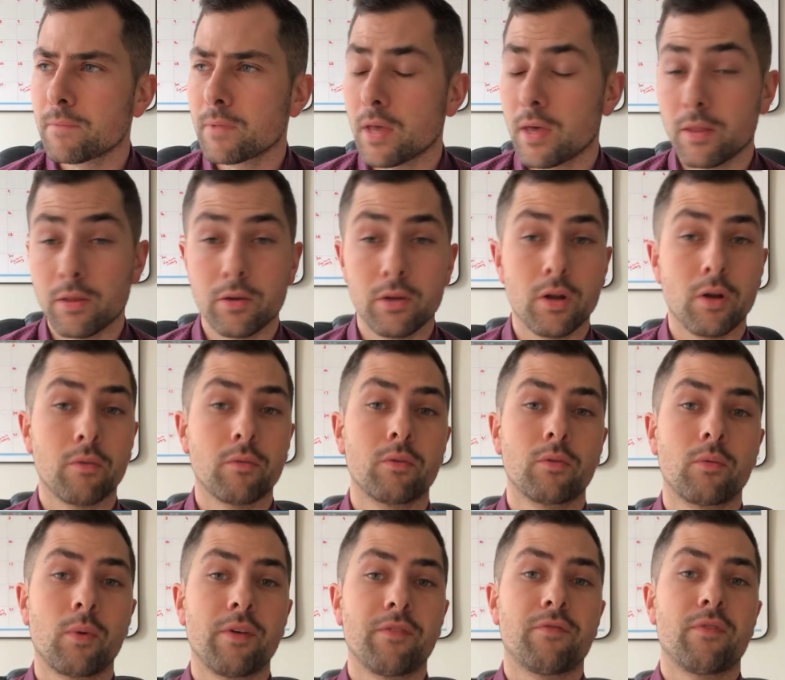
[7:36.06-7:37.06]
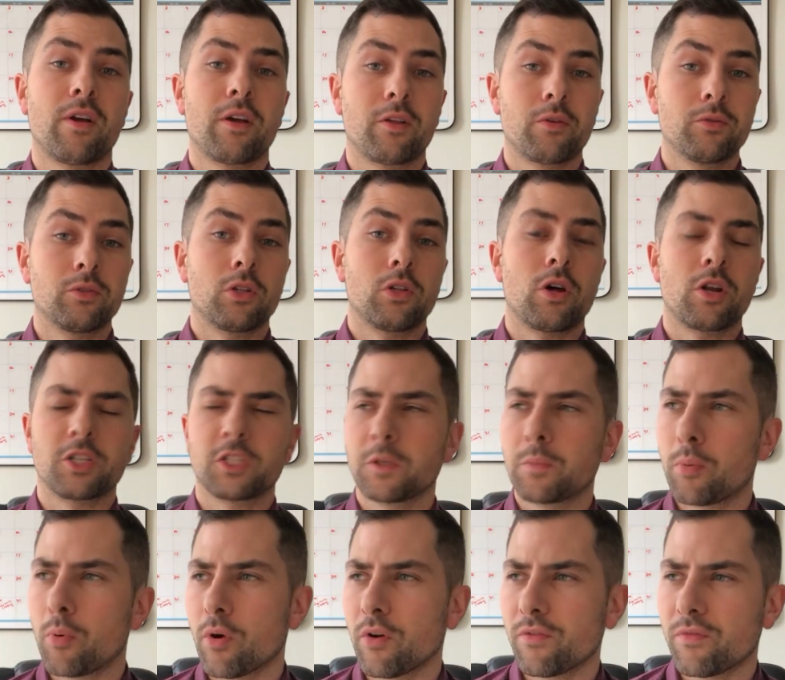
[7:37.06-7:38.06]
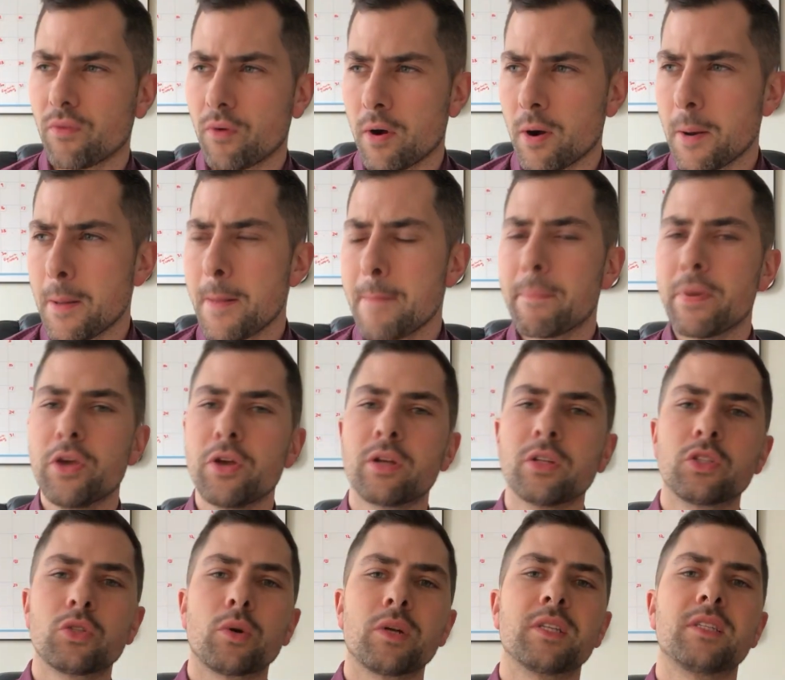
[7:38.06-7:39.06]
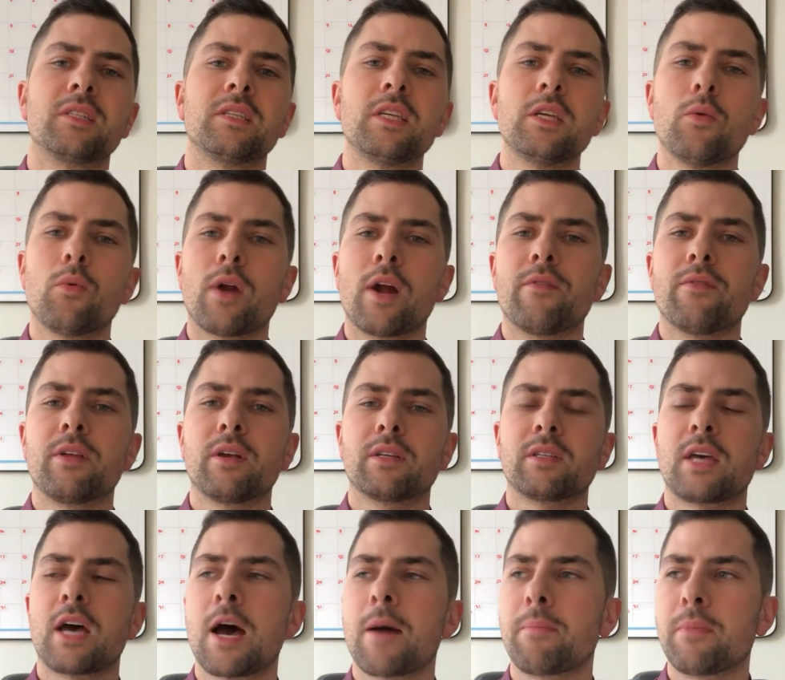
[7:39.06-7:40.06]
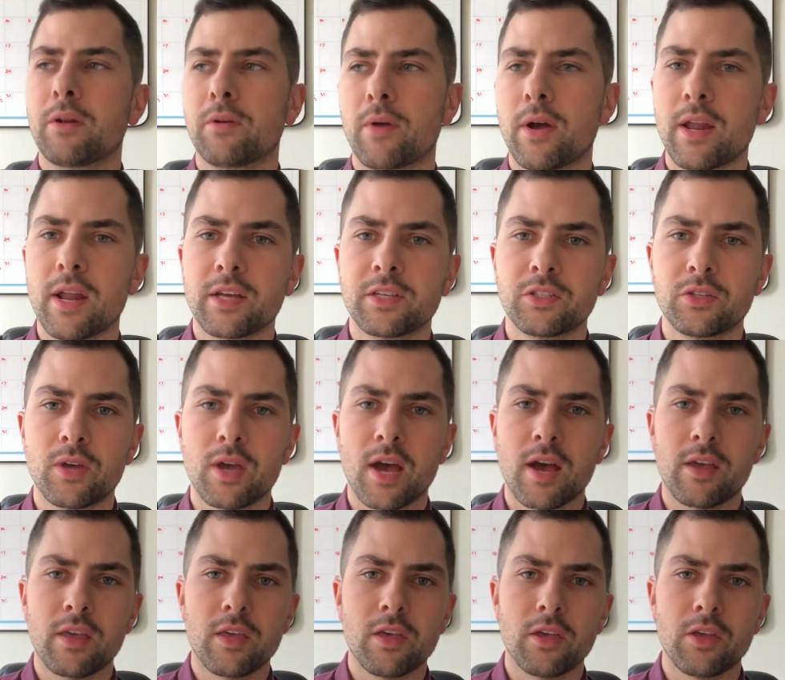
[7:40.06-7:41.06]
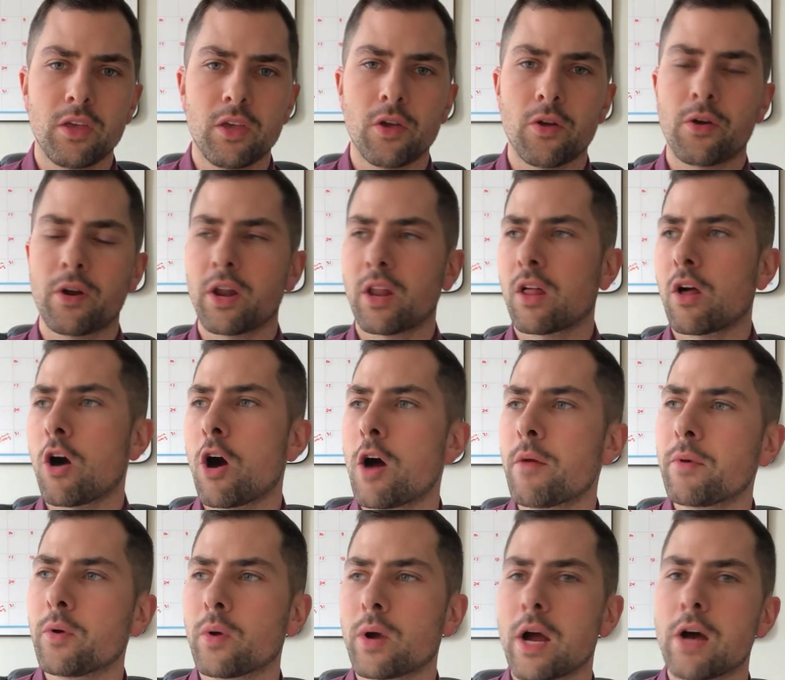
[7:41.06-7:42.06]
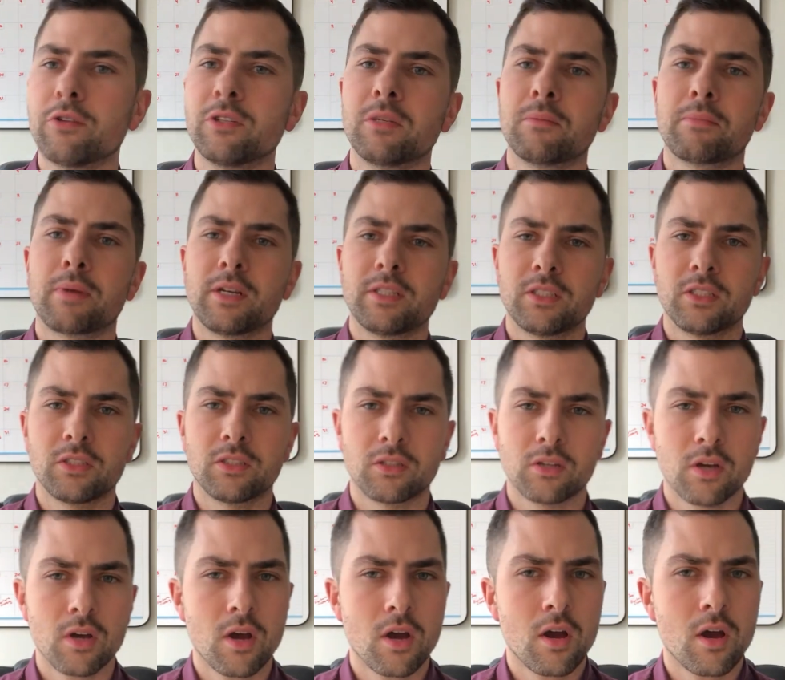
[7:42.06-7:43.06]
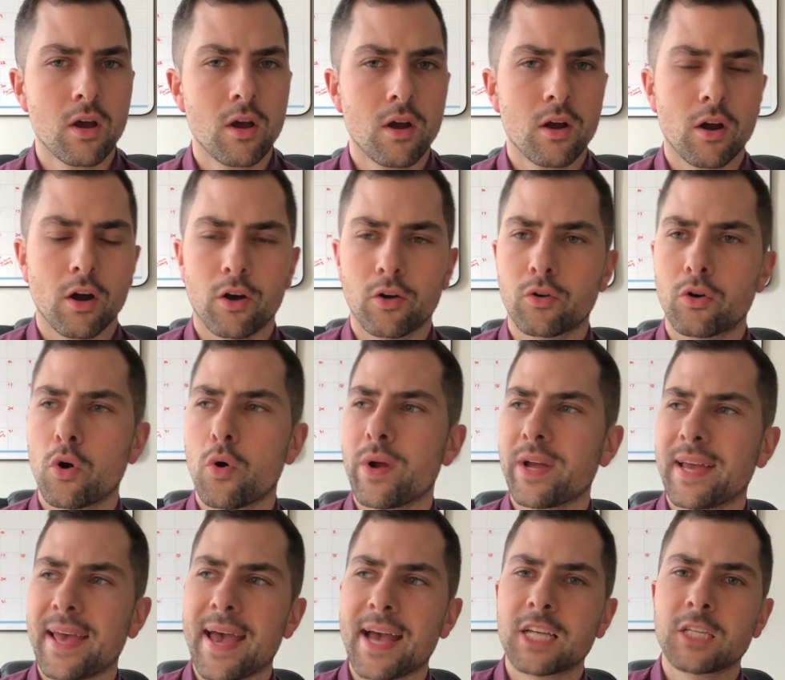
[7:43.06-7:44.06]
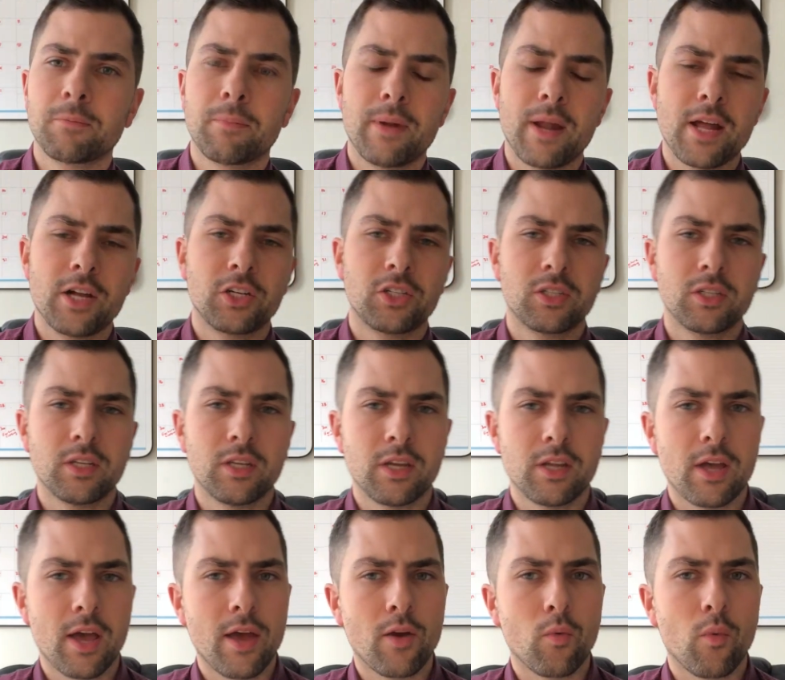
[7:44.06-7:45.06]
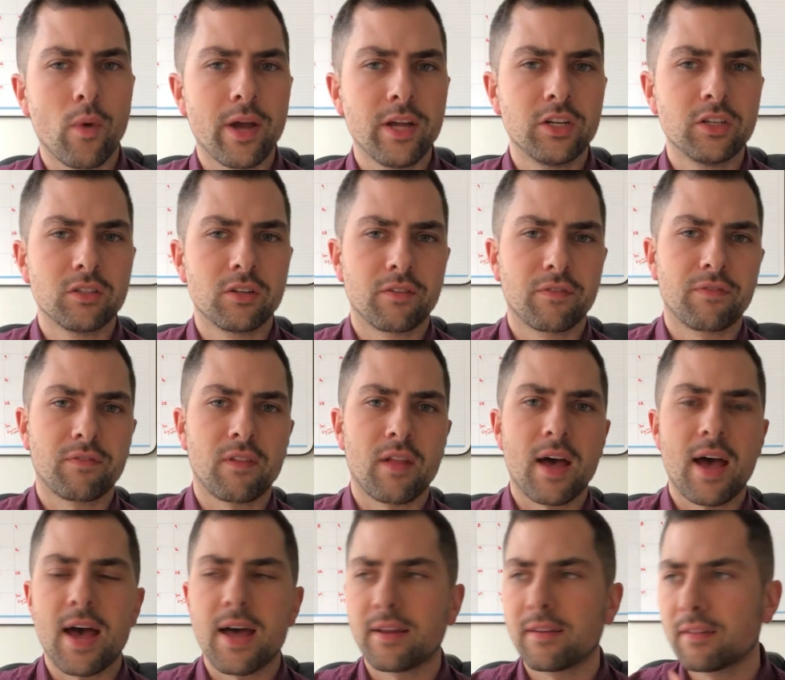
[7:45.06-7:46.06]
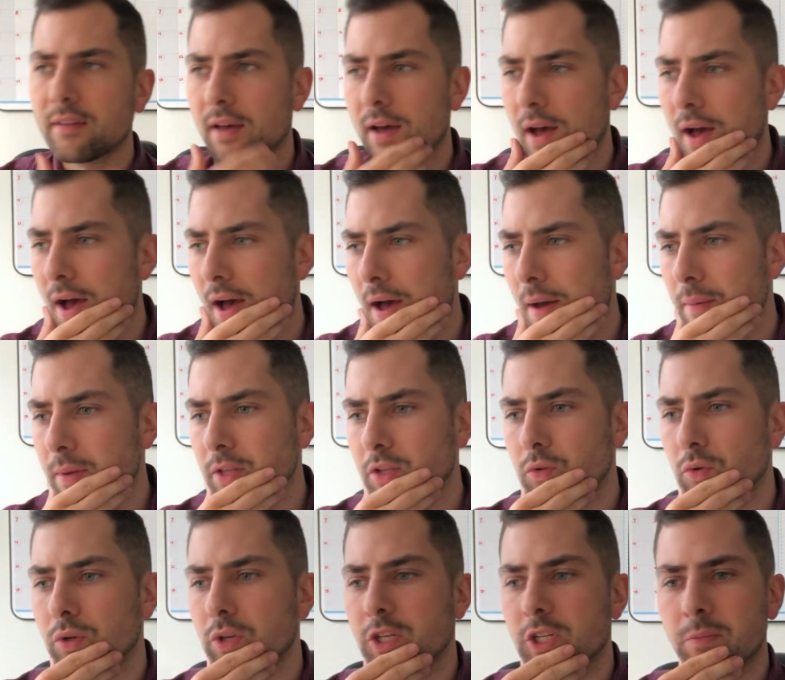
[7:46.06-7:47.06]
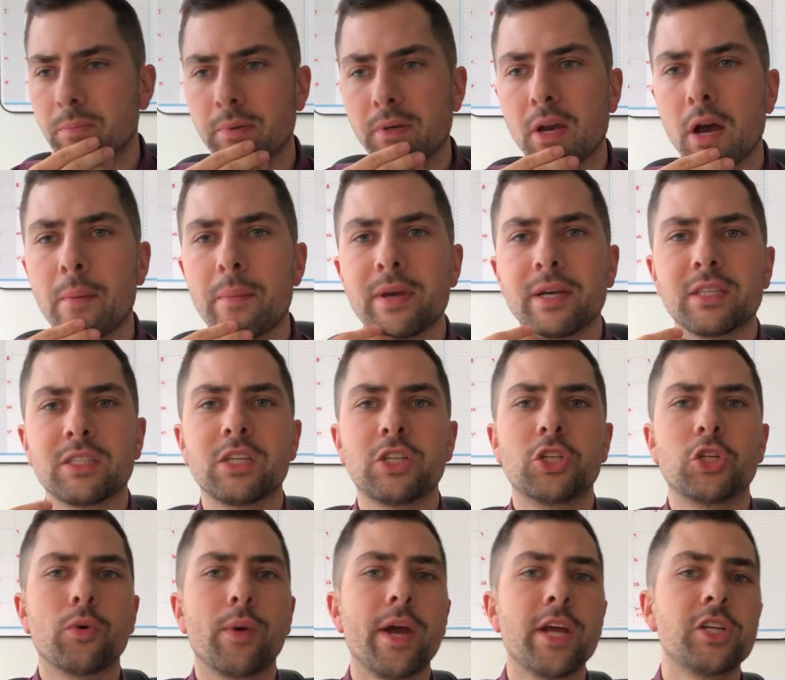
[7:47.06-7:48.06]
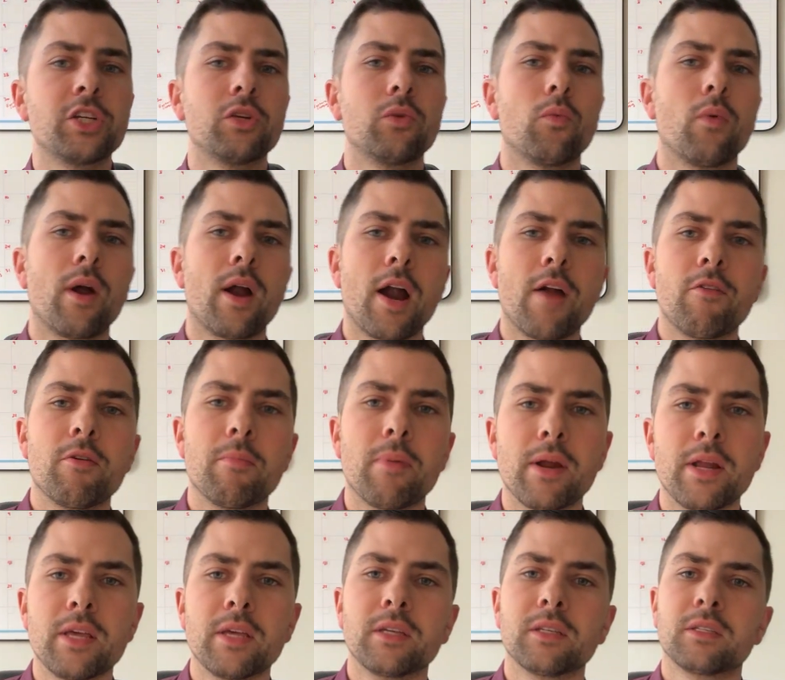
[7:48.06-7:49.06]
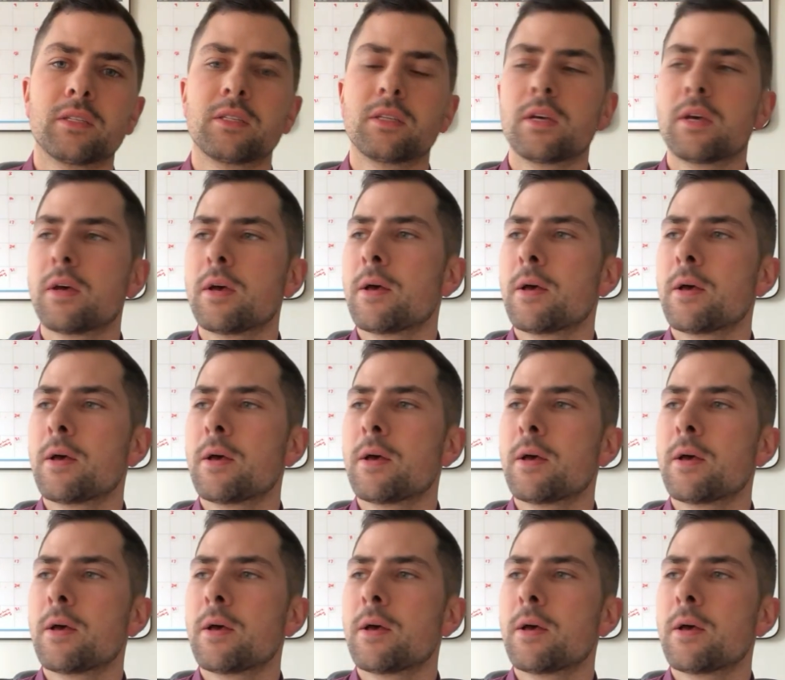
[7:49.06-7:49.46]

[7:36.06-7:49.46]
and you know, quite frankly, there's a lot of support for it. But you can sort of see where everything is happening, right? As you have, you're in an economy where housing prices are growing exponentially and wages are flat. Uh, it's really just becoming a situation where everybody is